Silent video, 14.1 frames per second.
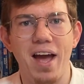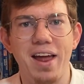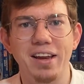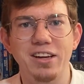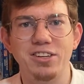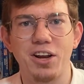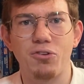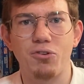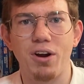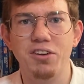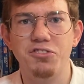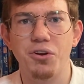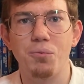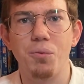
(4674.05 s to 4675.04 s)
any
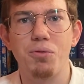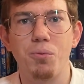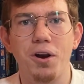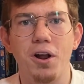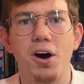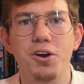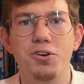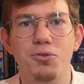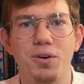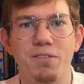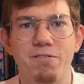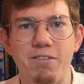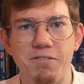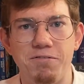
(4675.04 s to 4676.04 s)
generation with
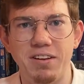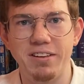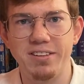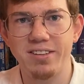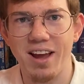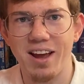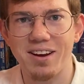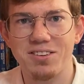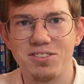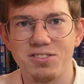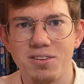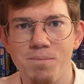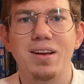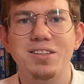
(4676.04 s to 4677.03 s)

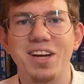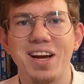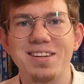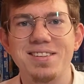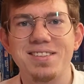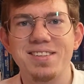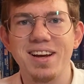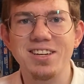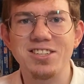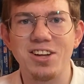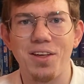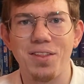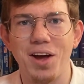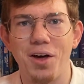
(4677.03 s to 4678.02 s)
156. Gen 6,
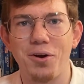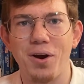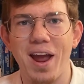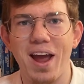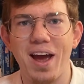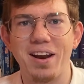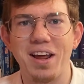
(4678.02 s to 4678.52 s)
on the other hand,